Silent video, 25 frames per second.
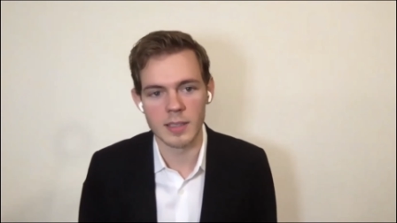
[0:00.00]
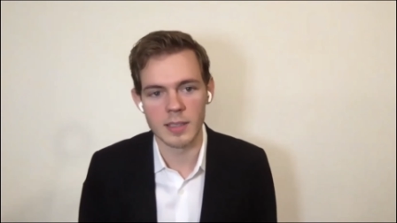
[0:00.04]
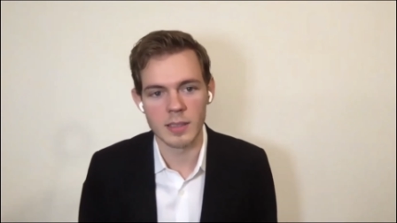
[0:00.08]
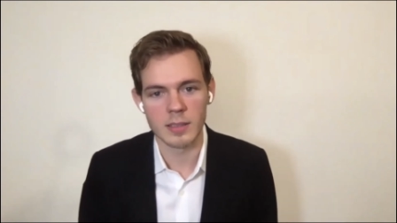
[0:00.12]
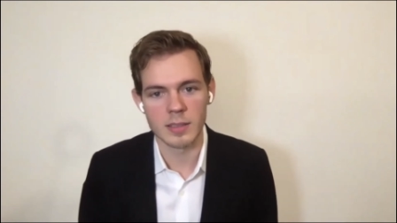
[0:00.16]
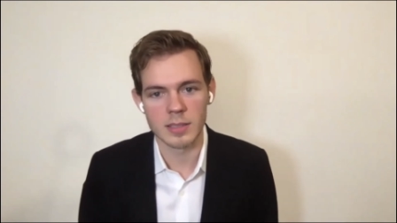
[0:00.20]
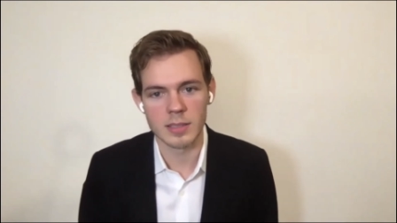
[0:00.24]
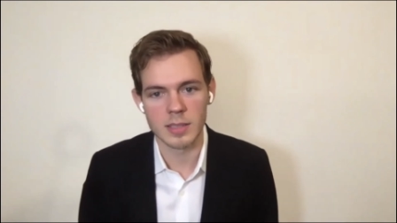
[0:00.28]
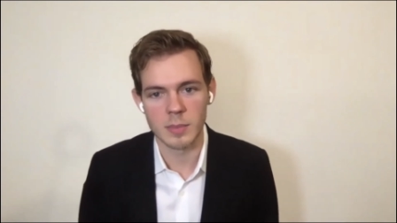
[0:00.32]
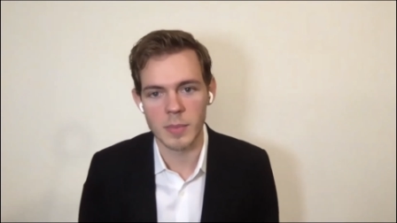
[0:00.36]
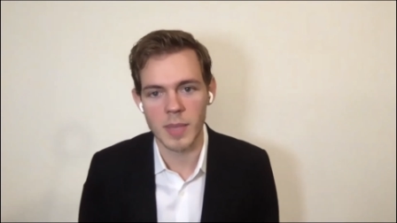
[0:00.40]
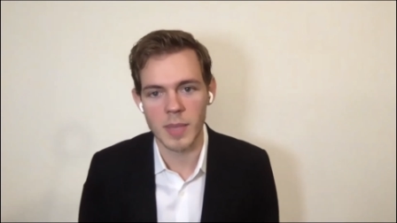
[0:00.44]

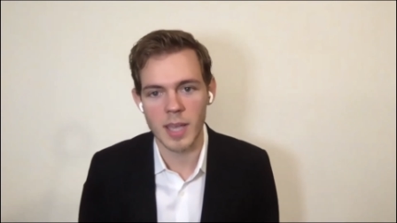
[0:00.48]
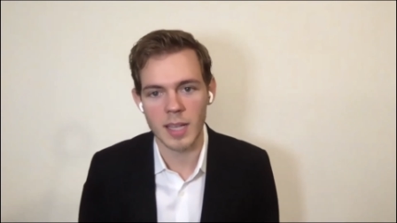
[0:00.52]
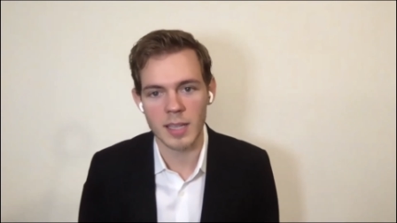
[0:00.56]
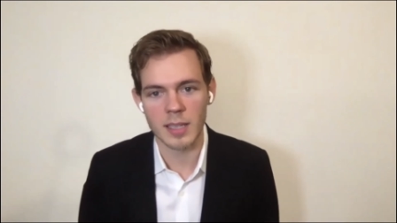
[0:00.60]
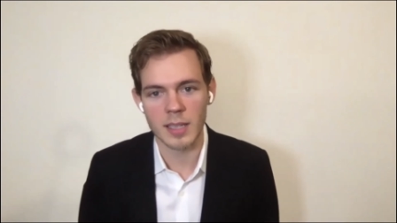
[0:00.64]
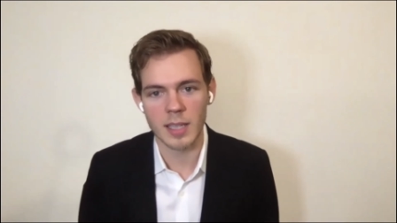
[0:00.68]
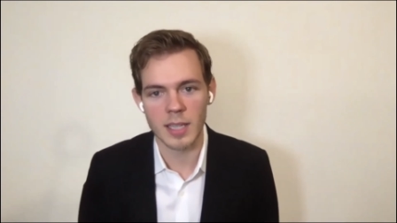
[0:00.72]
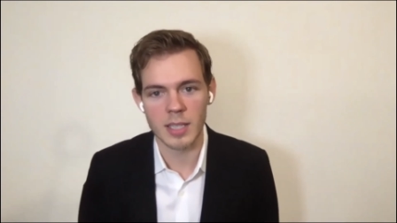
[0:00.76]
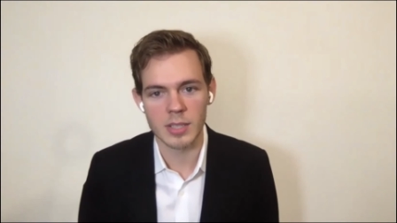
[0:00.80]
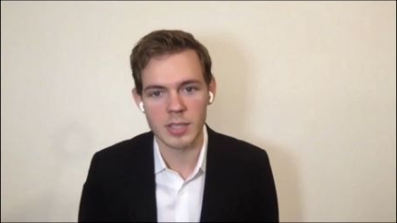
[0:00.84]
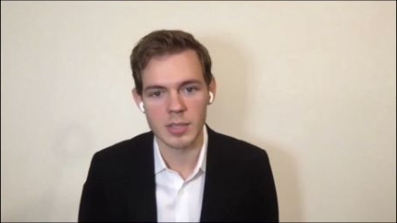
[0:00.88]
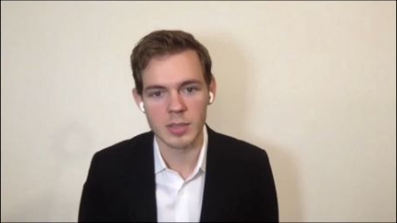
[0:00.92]
some
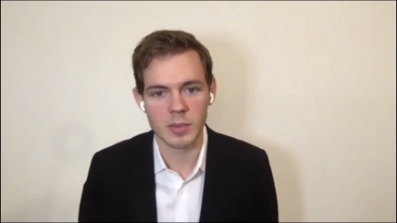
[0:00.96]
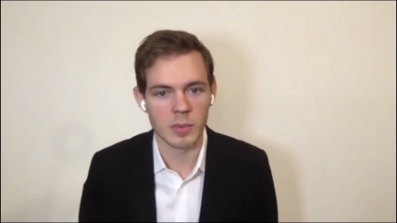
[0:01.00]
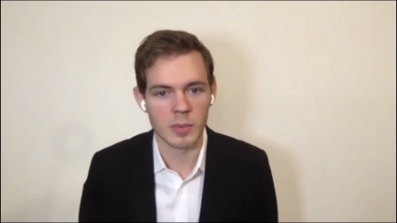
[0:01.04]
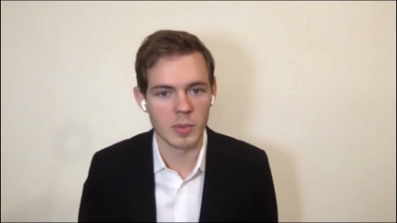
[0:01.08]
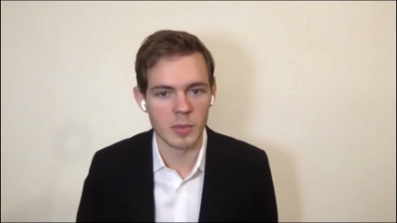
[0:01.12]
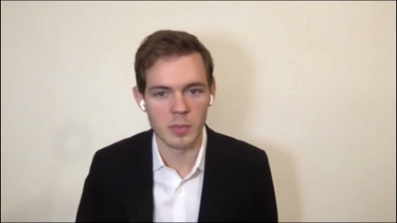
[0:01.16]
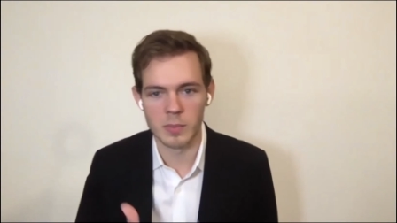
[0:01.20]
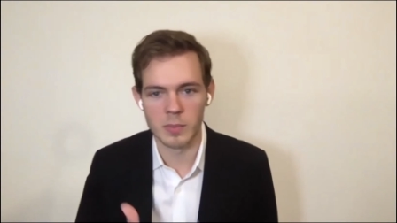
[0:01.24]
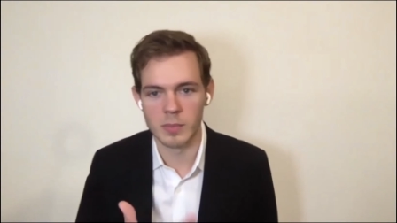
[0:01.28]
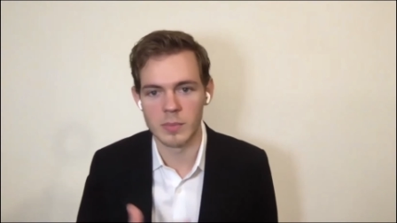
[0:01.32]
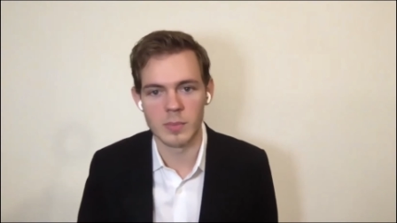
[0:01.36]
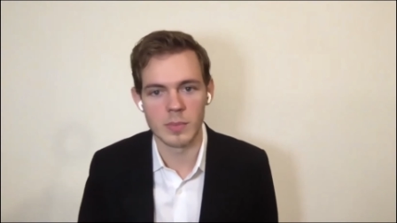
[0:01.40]
backlash.
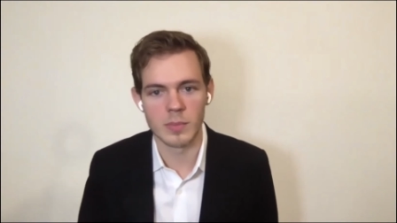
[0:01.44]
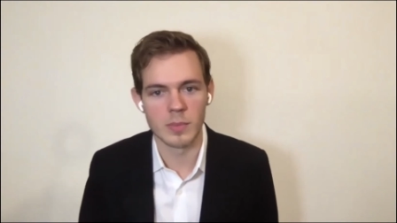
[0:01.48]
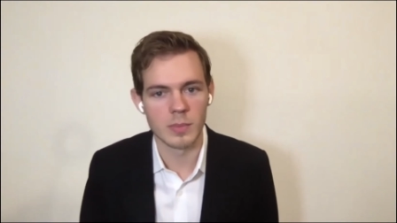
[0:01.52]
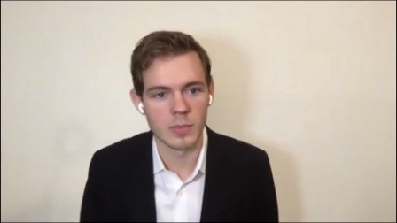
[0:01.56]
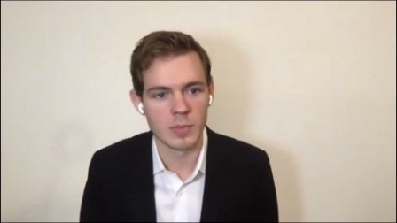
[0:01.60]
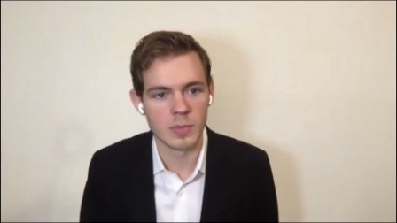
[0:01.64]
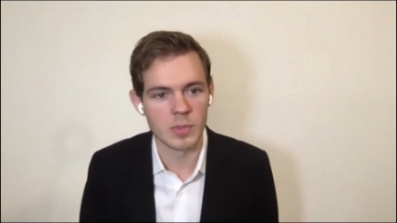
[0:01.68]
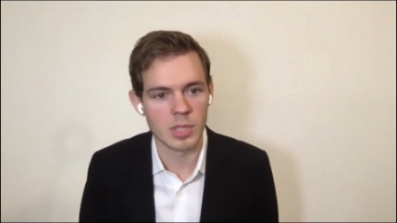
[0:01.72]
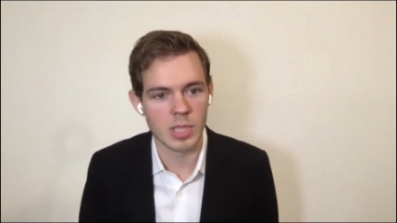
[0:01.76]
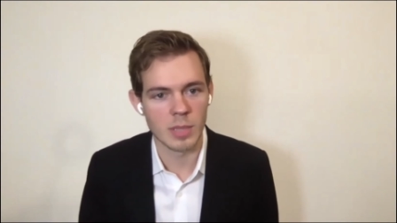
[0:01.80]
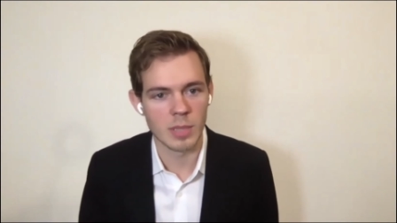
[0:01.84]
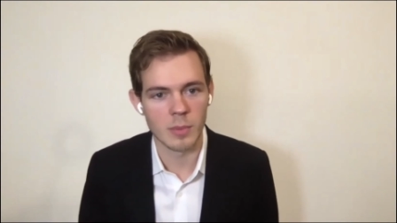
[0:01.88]
And
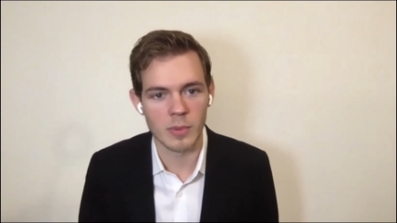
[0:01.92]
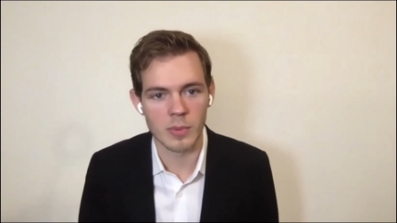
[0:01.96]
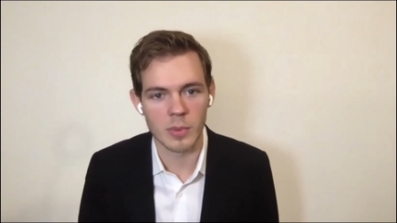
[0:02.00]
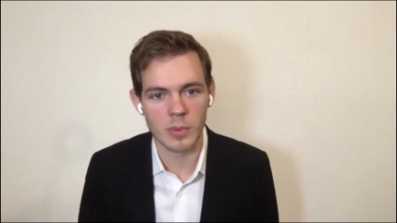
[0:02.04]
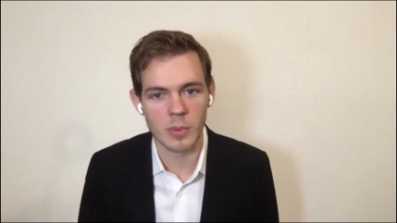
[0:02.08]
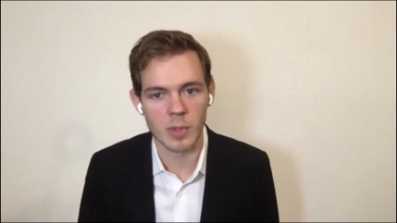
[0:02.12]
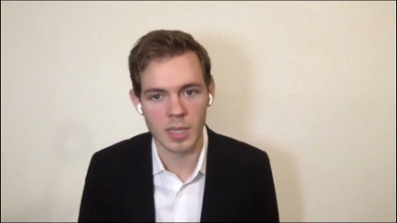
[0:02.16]
Jim, if you